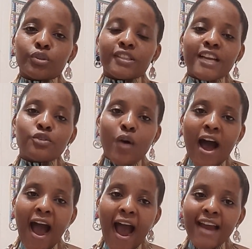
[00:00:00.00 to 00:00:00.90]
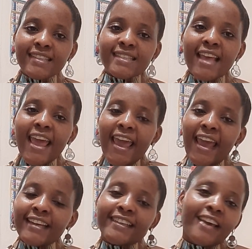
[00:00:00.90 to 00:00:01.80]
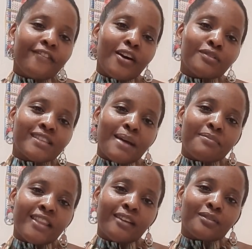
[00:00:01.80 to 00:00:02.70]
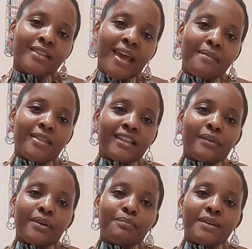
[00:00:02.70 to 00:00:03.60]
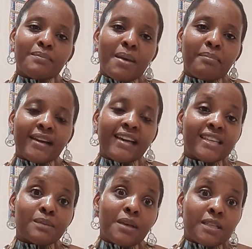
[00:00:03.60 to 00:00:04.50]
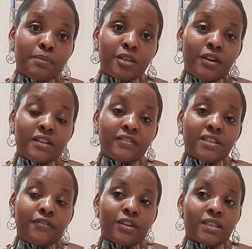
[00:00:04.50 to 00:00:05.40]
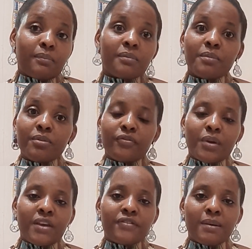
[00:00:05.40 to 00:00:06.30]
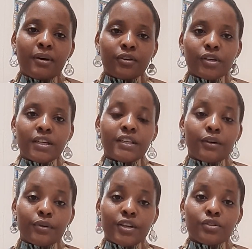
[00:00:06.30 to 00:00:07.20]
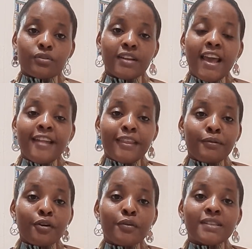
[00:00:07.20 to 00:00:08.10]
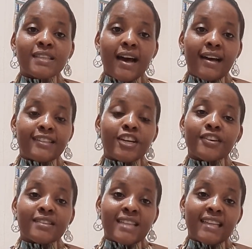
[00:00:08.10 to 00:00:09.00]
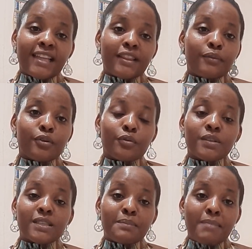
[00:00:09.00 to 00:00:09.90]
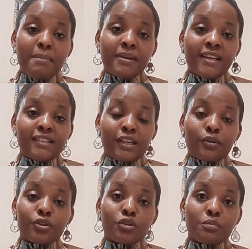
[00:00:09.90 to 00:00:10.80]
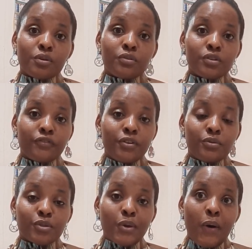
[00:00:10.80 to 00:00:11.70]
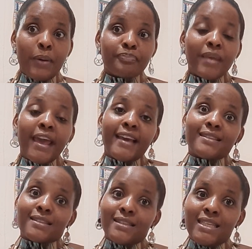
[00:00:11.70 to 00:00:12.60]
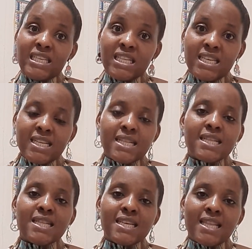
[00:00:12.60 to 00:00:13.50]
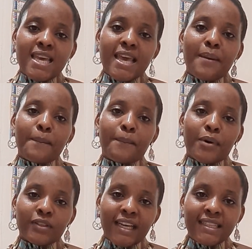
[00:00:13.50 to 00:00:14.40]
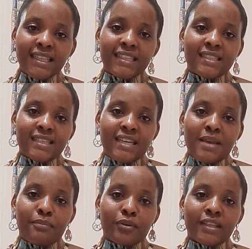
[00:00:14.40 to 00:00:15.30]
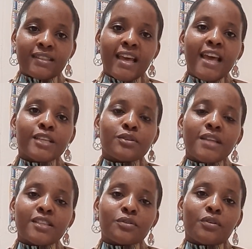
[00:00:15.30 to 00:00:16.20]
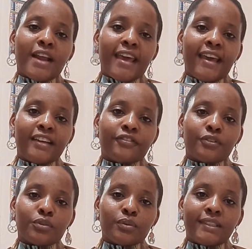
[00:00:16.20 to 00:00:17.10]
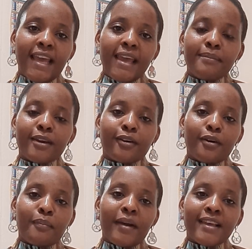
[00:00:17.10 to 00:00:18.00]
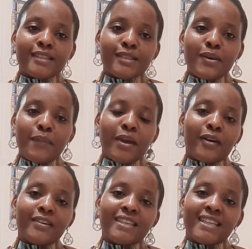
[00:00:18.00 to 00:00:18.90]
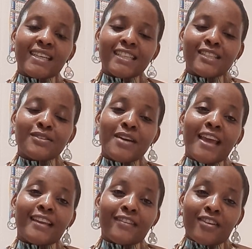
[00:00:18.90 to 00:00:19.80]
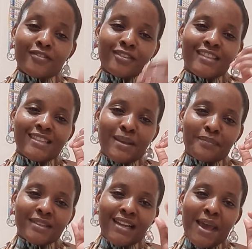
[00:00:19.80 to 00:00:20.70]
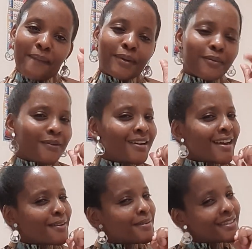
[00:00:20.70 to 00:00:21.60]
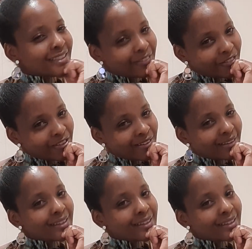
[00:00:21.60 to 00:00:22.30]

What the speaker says: stretch your hands and give out something to them that they will be remembering, especially if, say, for example, maybe you give them a decoration. They will always cherish that, and they will always remember that decoration because of you. So it's really, really important. It's really important. So that's all I had for today. May God bless you. May God increase you. And if you have not yet subscribed, what are you waiting for?